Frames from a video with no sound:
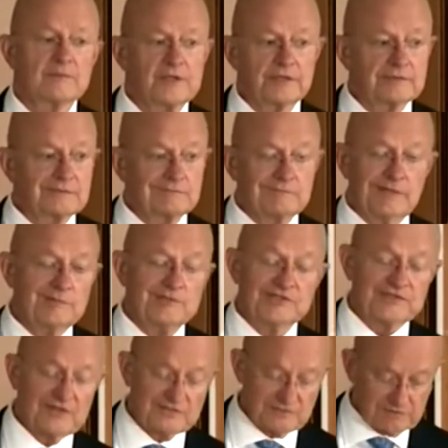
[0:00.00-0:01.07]
them. That maybe
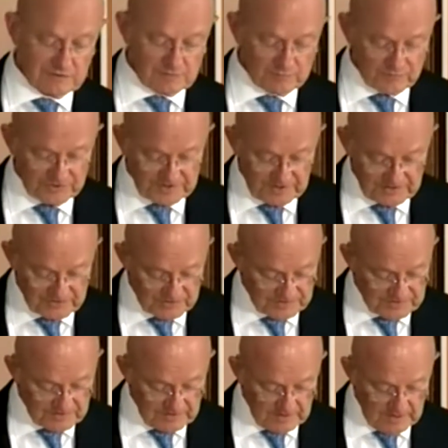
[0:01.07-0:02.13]
sounds a little
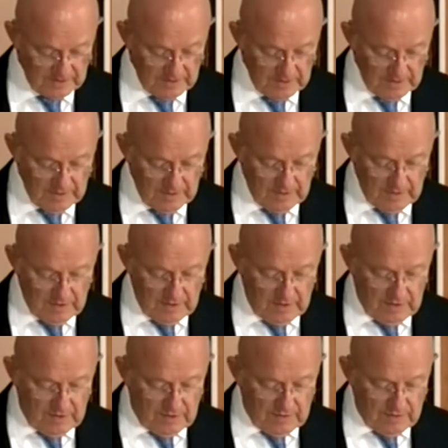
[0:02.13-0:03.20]
pretentious.
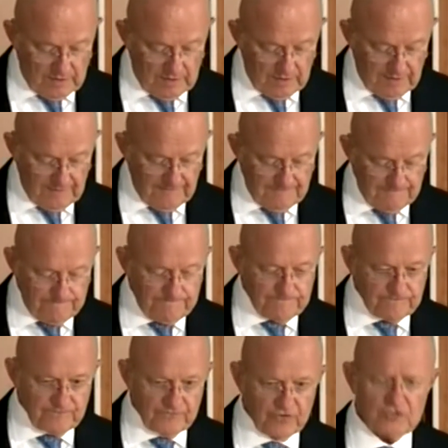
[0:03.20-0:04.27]

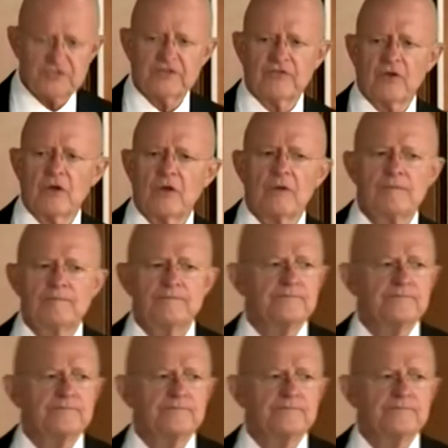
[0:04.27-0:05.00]
First of all,